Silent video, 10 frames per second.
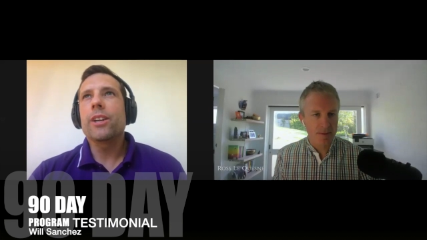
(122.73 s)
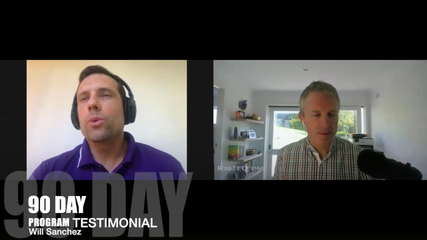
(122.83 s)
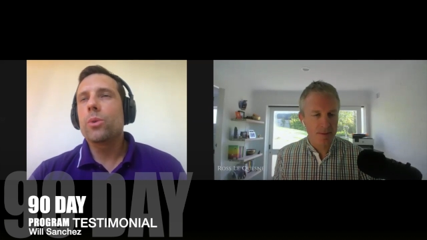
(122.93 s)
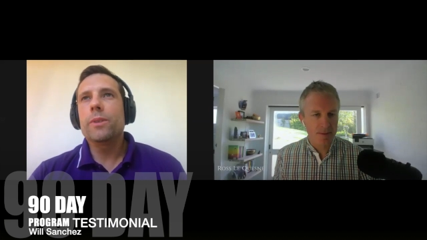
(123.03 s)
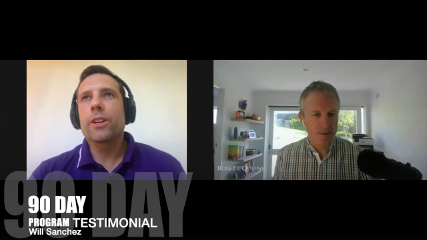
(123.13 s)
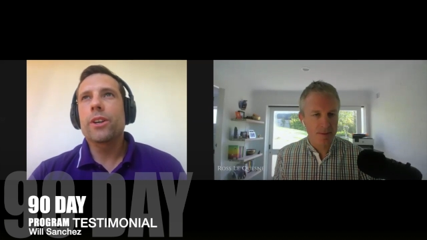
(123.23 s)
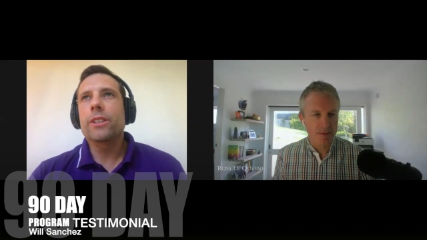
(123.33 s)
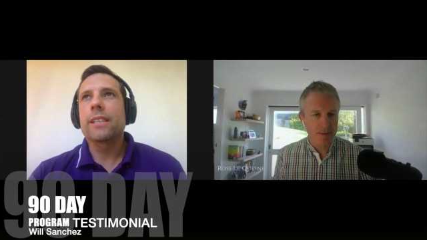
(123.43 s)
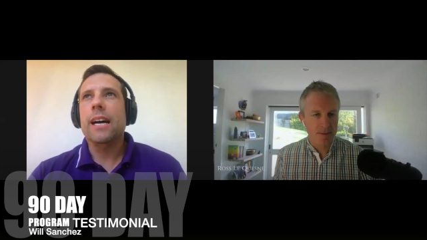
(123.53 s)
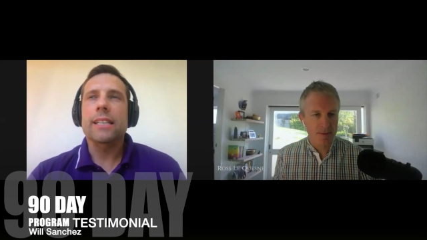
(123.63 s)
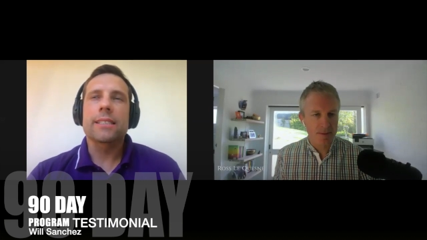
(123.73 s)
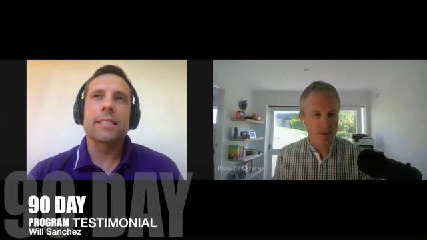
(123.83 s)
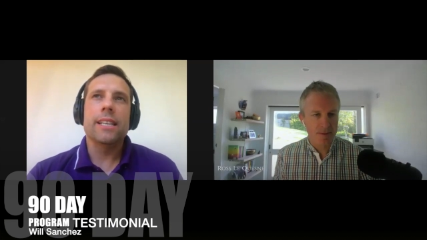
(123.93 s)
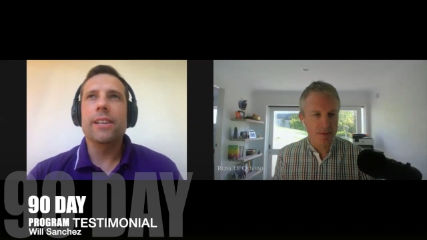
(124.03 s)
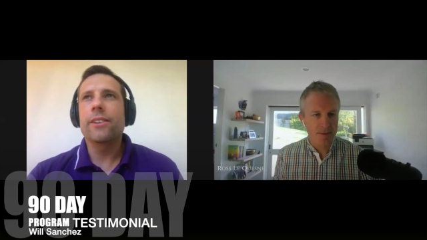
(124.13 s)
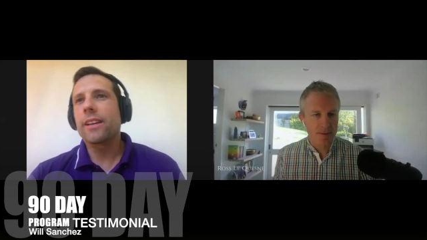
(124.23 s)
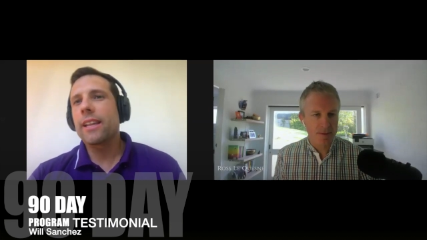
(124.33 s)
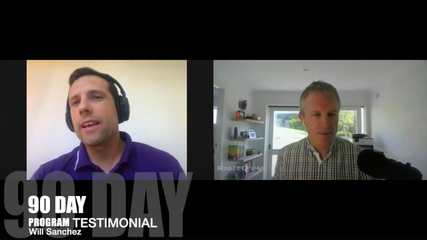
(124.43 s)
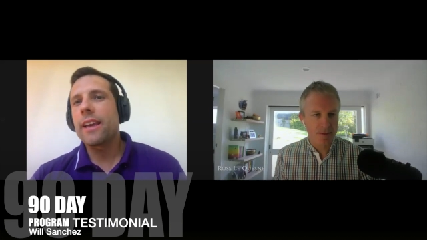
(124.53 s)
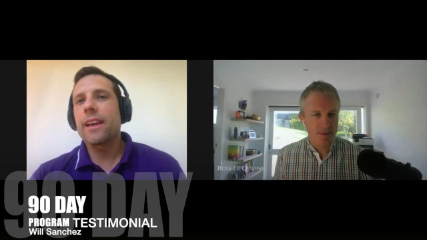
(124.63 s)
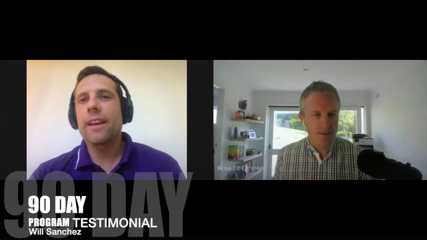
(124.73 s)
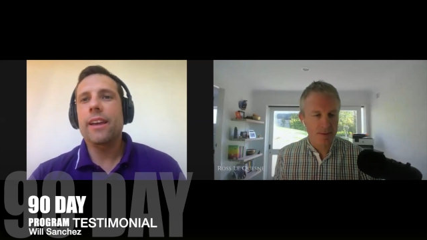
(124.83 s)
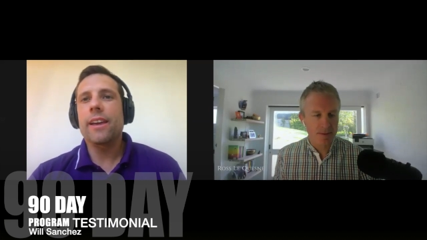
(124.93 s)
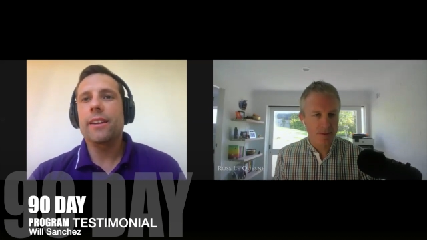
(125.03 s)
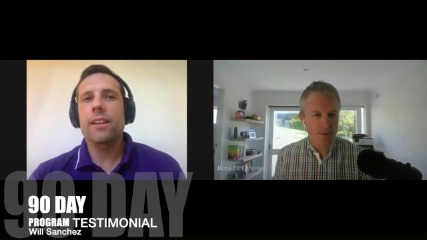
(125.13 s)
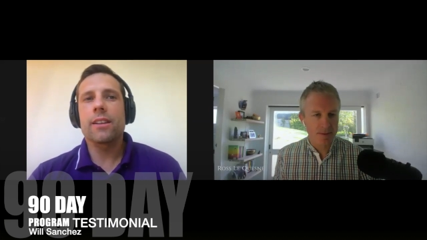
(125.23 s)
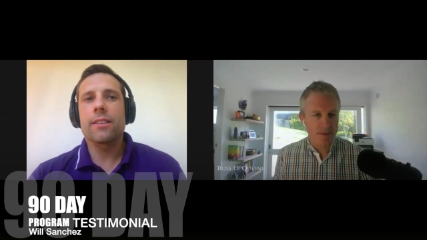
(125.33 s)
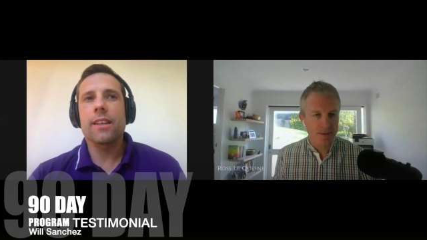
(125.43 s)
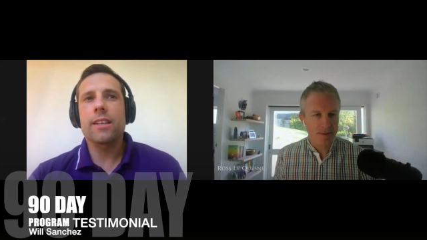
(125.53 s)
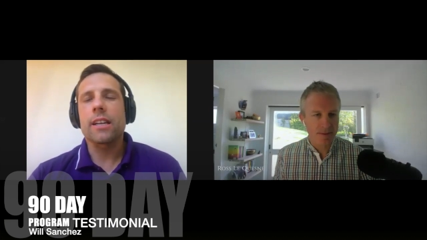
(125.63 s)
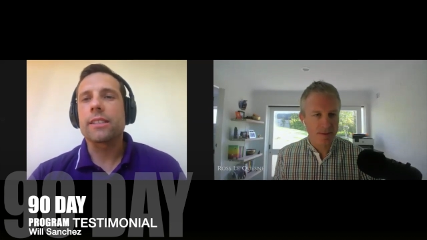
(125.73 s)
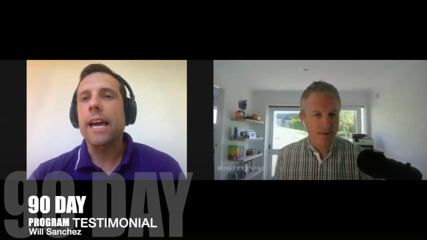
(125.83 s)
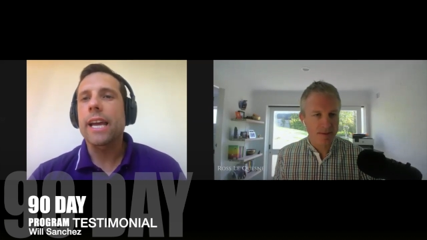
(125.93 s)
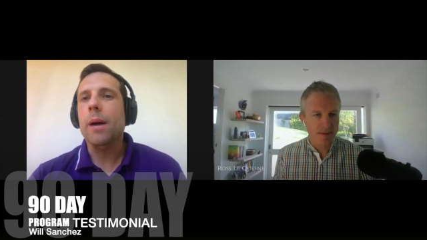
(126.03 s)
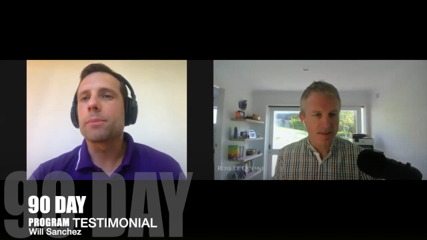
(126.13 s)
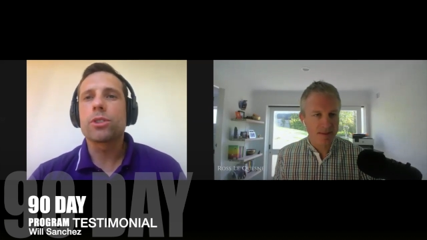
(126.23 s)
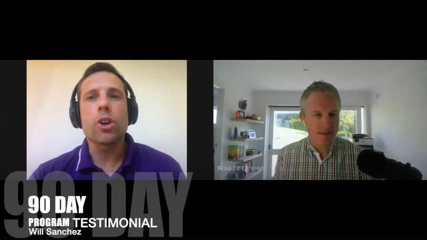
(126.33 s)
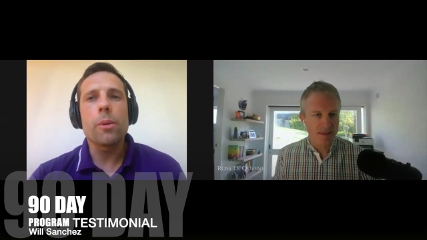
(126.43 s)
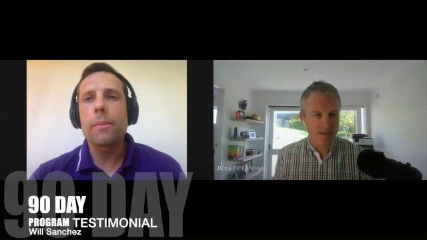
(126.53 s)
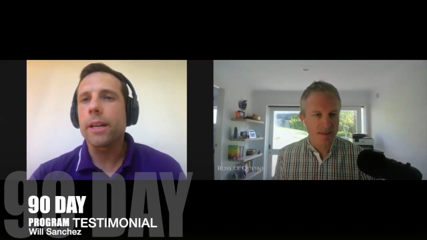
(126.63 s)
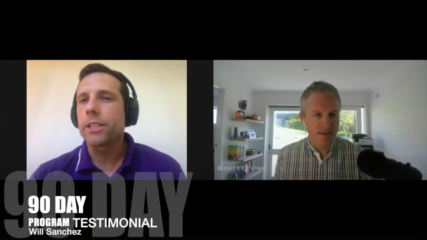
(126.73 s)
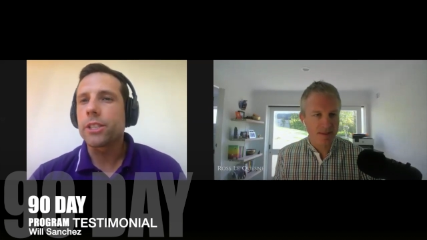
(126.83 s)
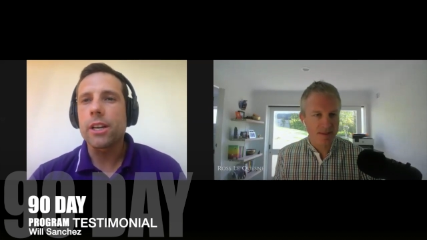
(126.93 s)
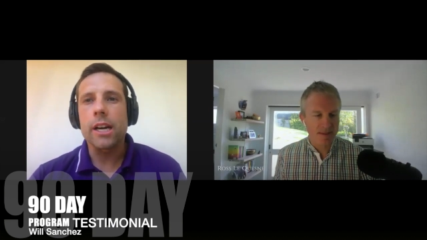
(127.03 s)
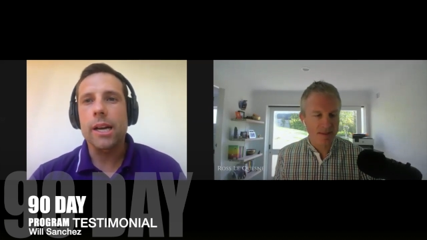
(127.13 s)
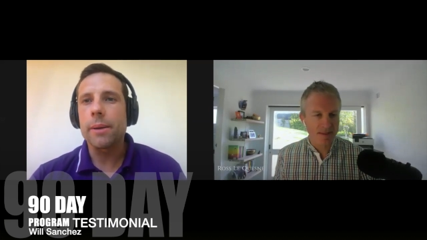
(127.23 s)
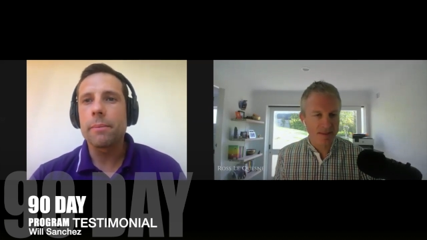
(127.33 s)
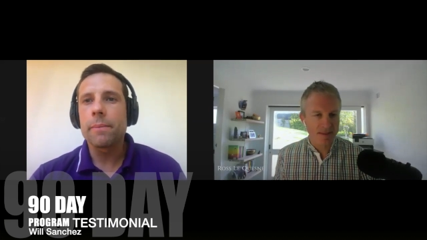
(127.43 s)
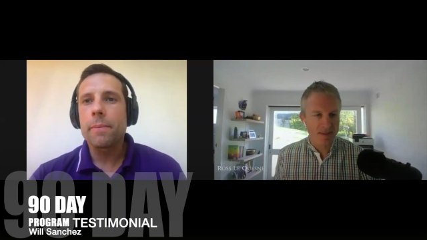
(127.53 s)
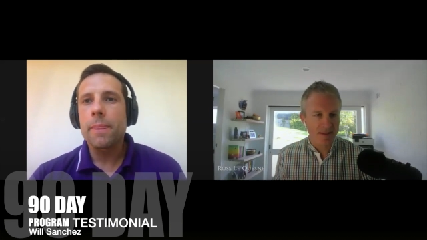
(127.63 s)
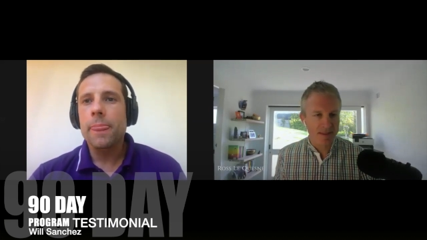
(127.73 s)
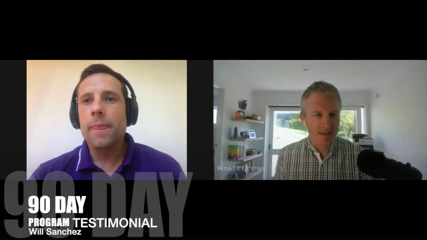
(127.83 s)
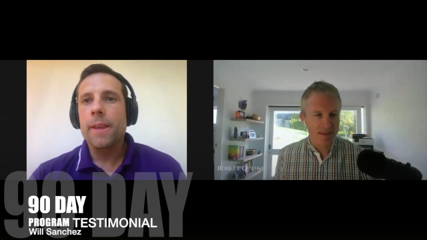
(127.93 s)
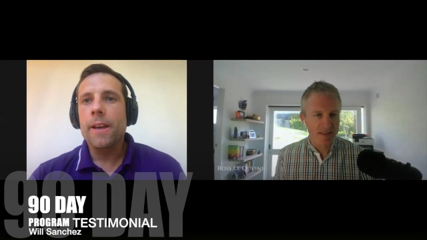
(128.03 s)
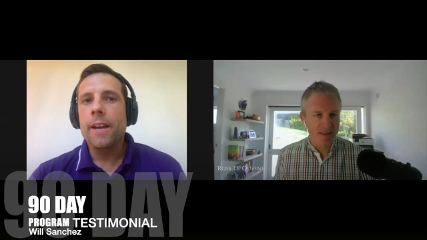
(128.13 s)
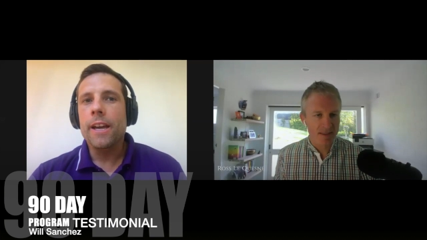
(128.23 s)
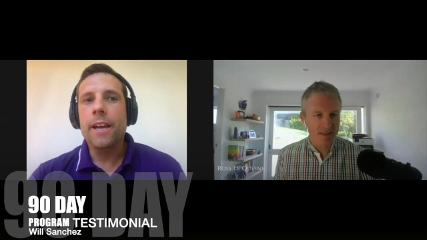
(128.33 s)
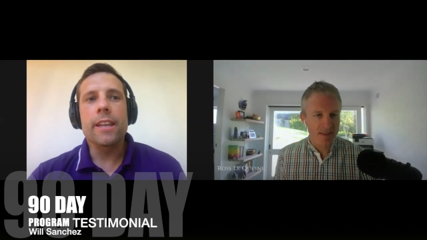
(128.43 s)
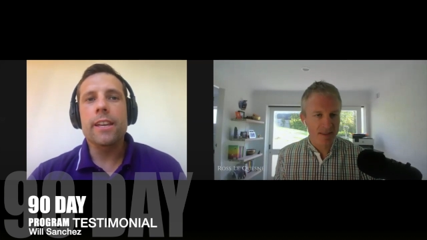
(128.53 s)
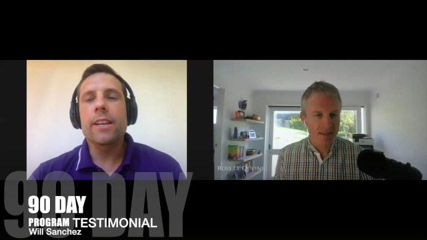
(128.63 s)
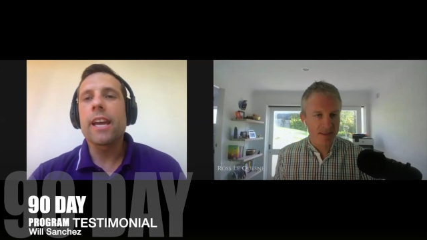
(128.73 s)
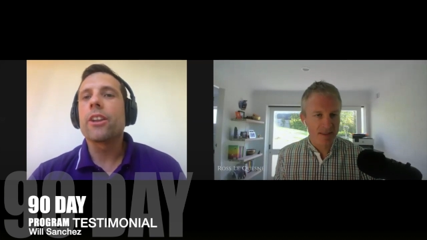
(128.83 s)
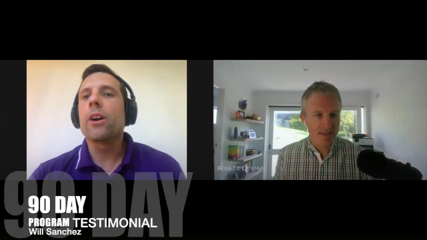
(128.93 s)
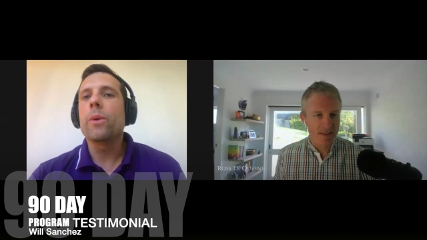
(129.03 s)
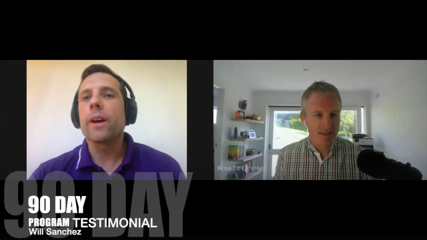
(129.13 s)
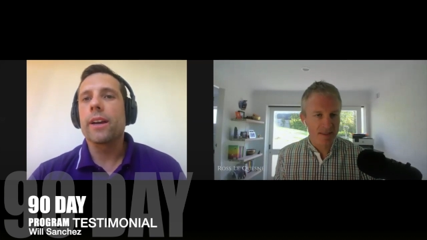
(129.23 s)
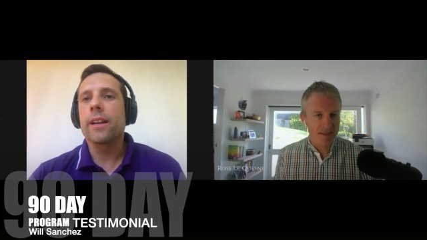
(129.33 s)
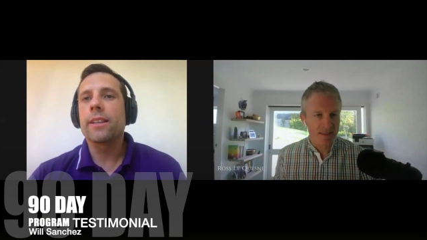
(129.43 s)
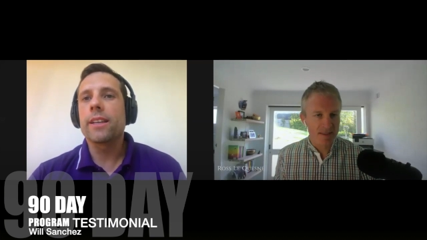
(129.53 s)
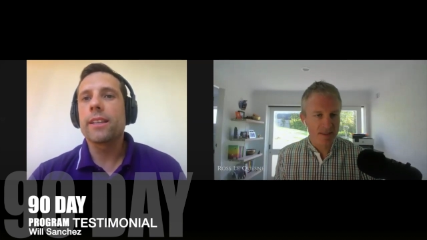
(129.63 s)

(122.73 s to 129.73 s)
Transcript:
Speaker 1: little, you know, tasks here and there and things that take up so much time, and then you get nowhere. At